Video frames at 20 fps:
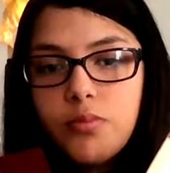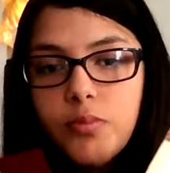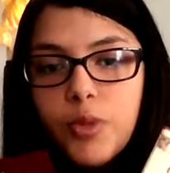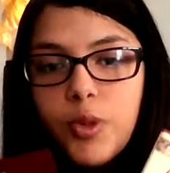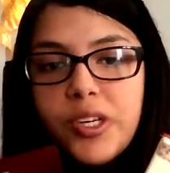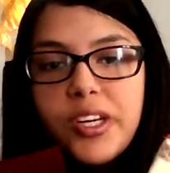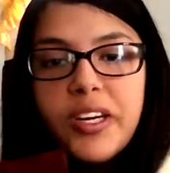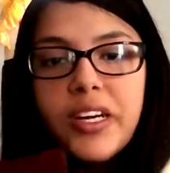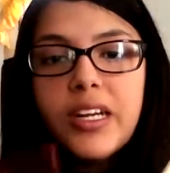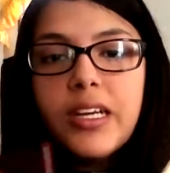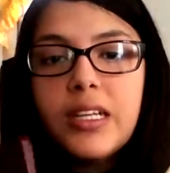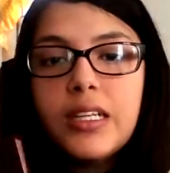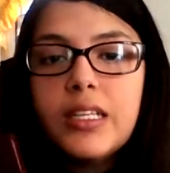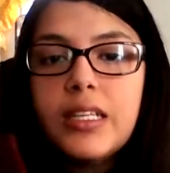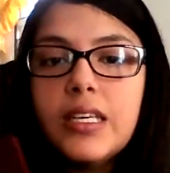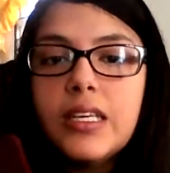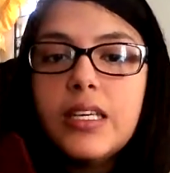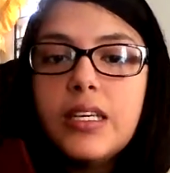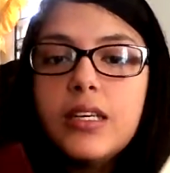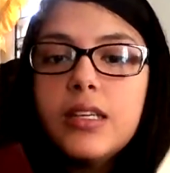pretty
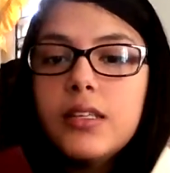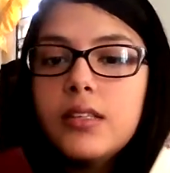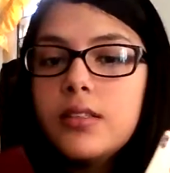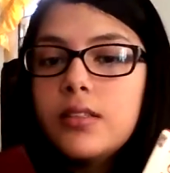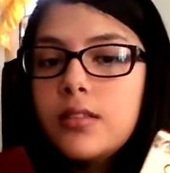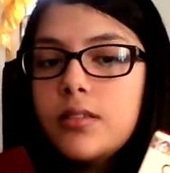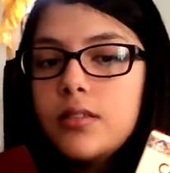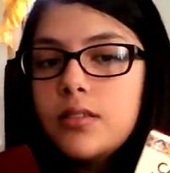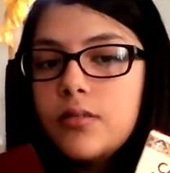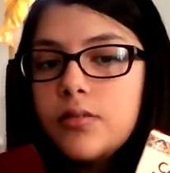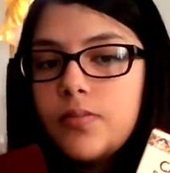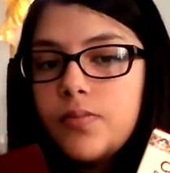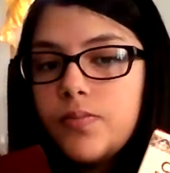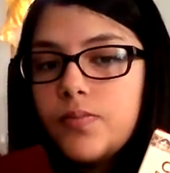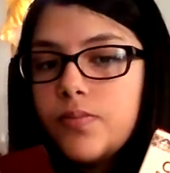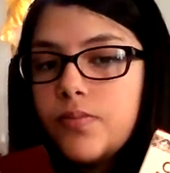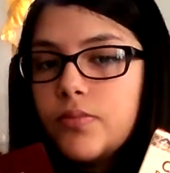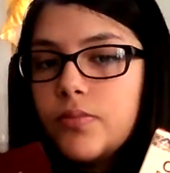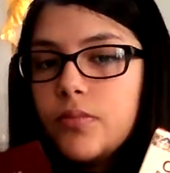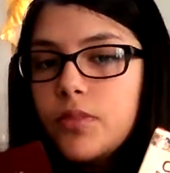cleaned,
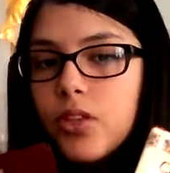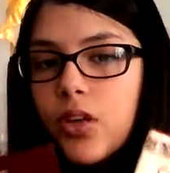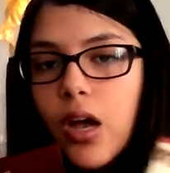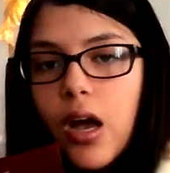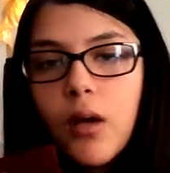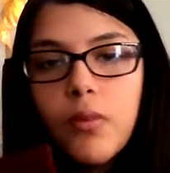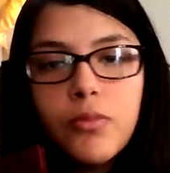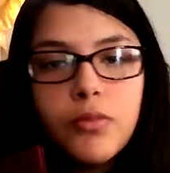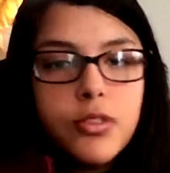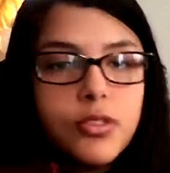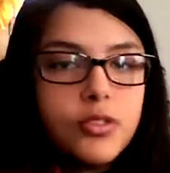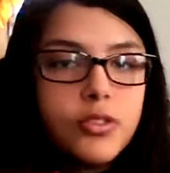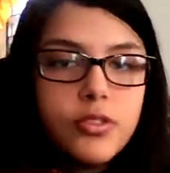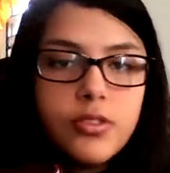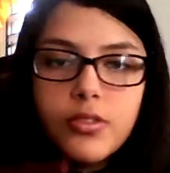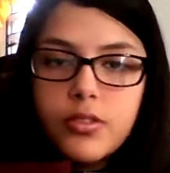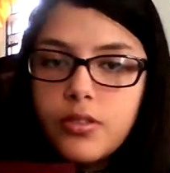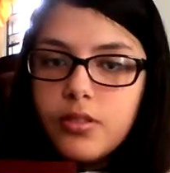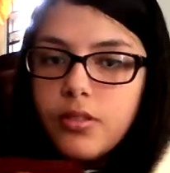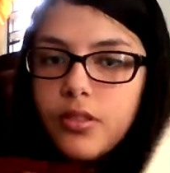not
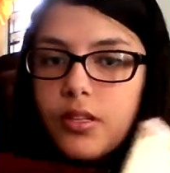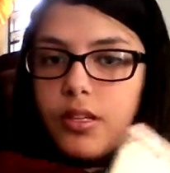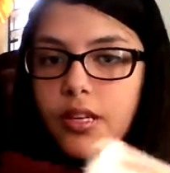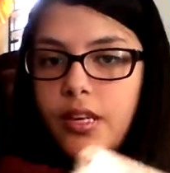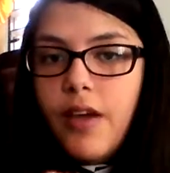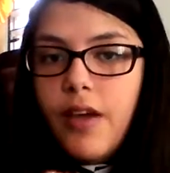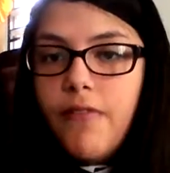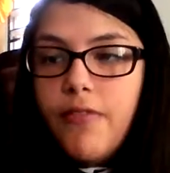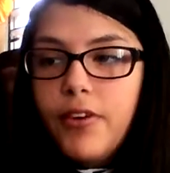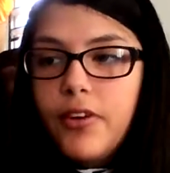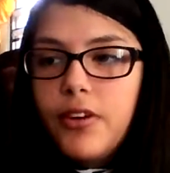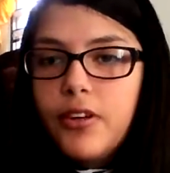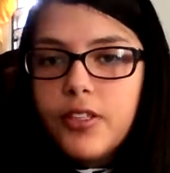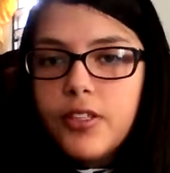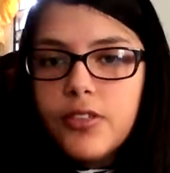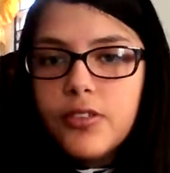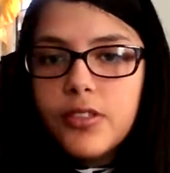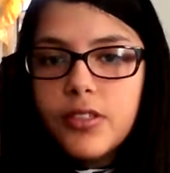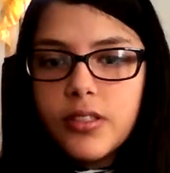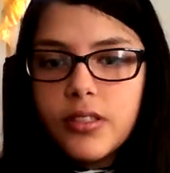almost never
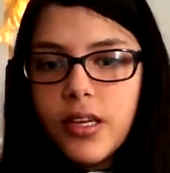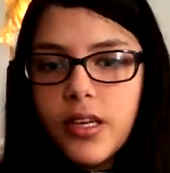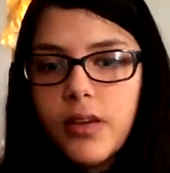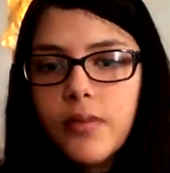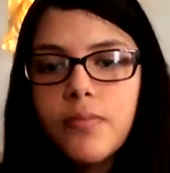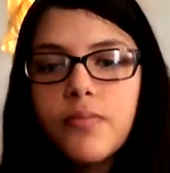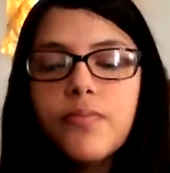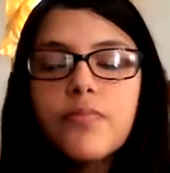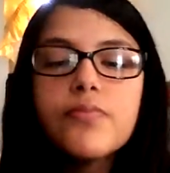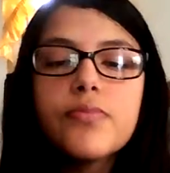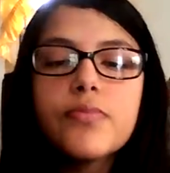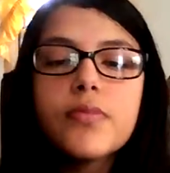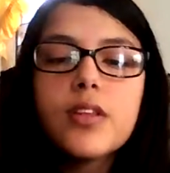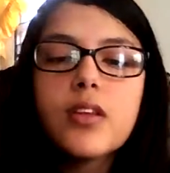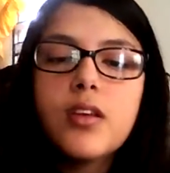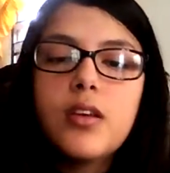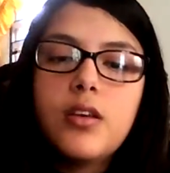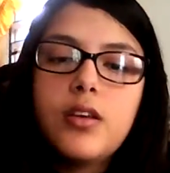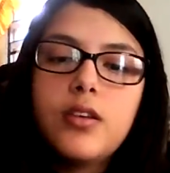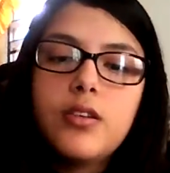using them.
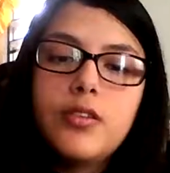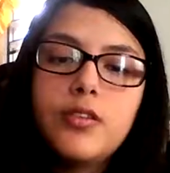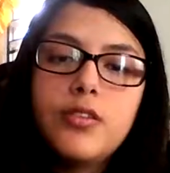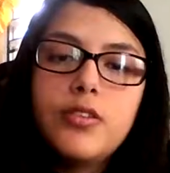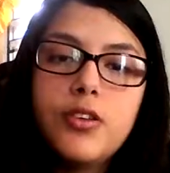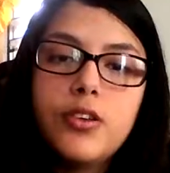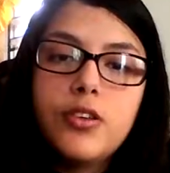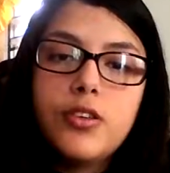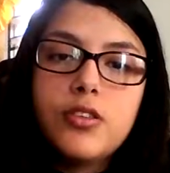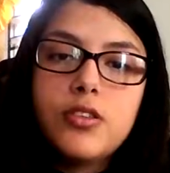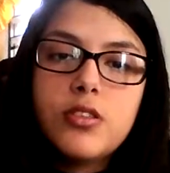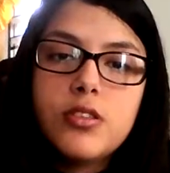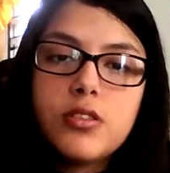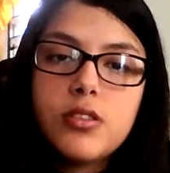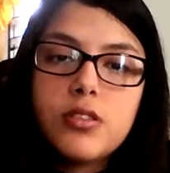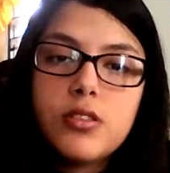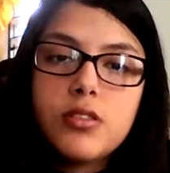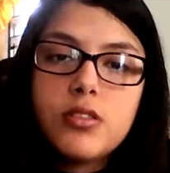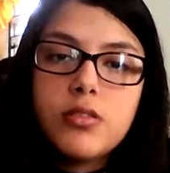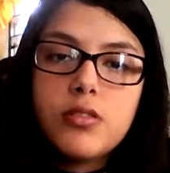
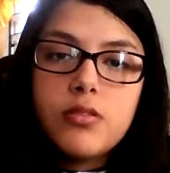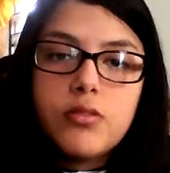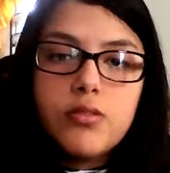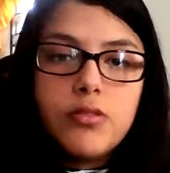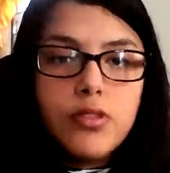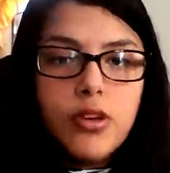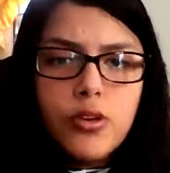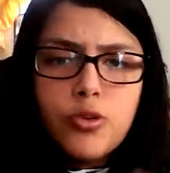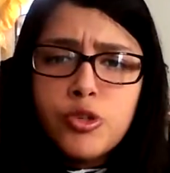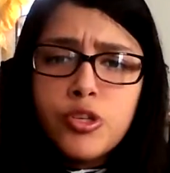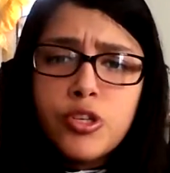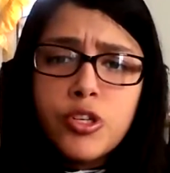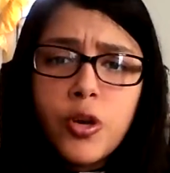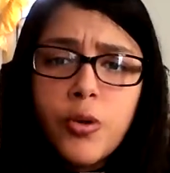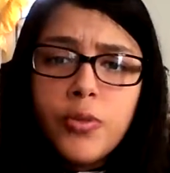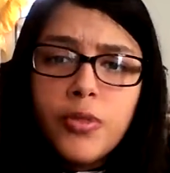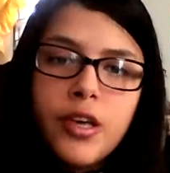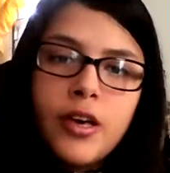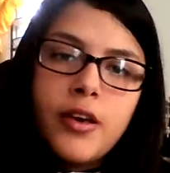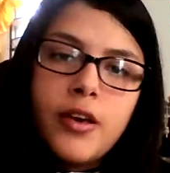Just,
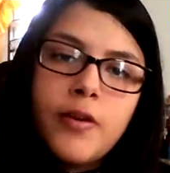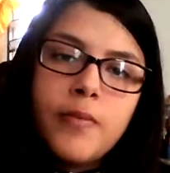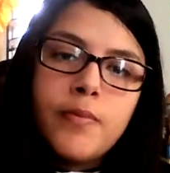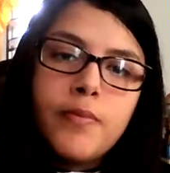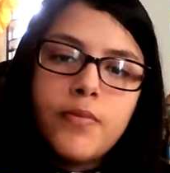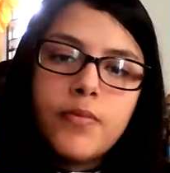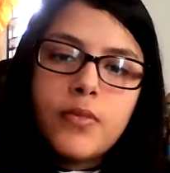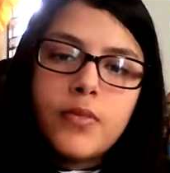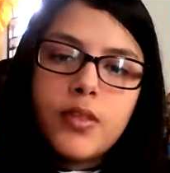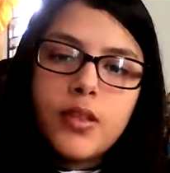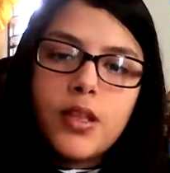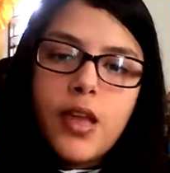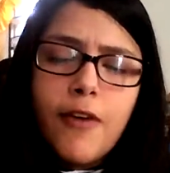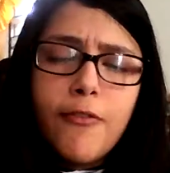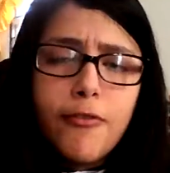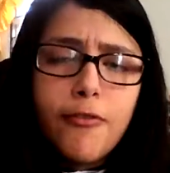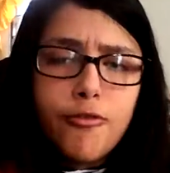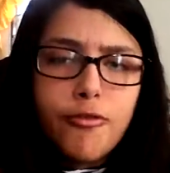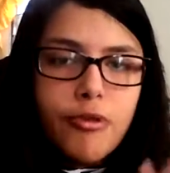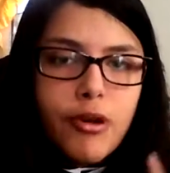show them and
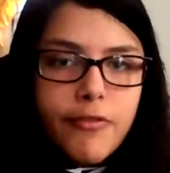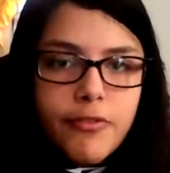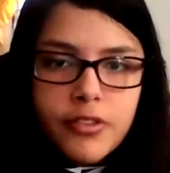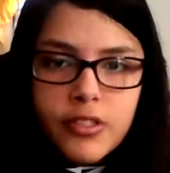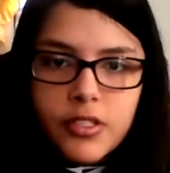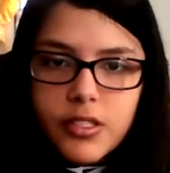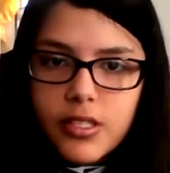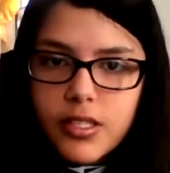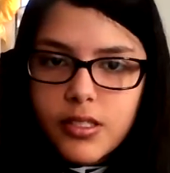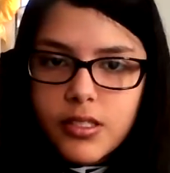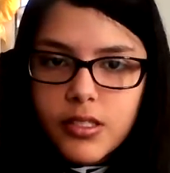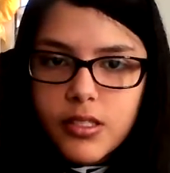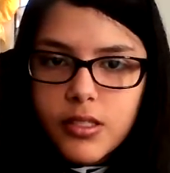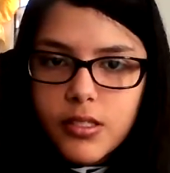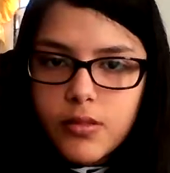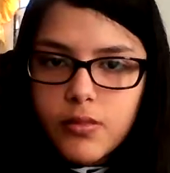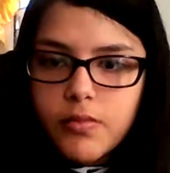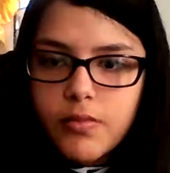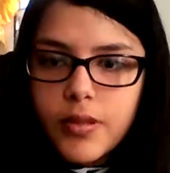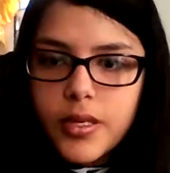for
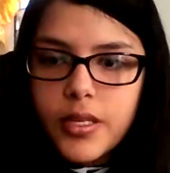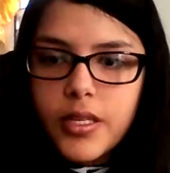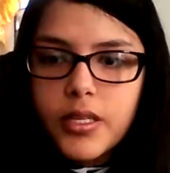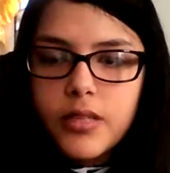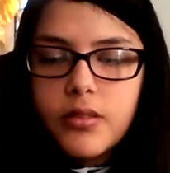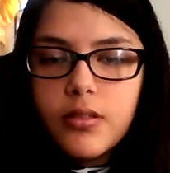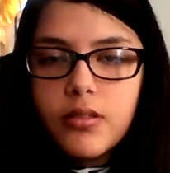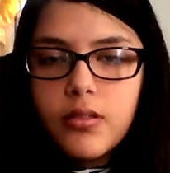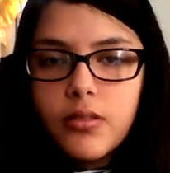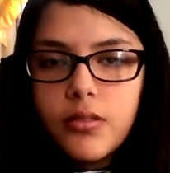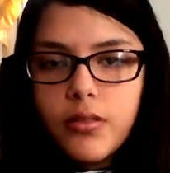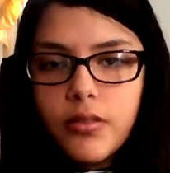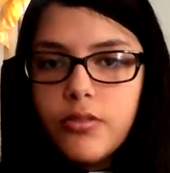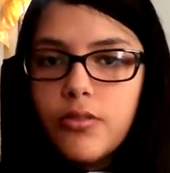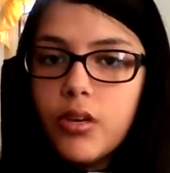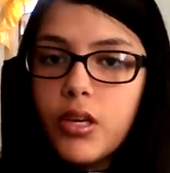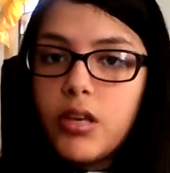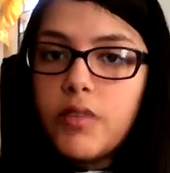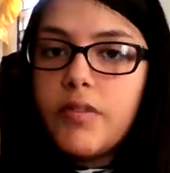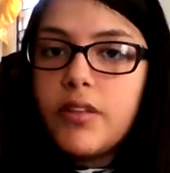references, but
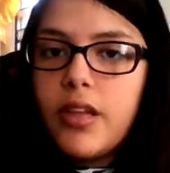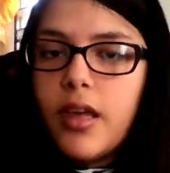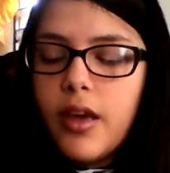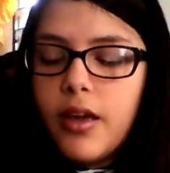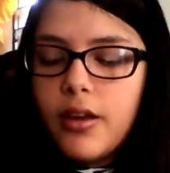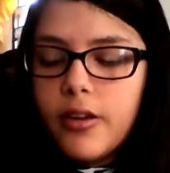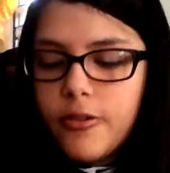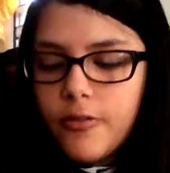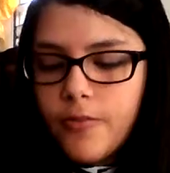not even that.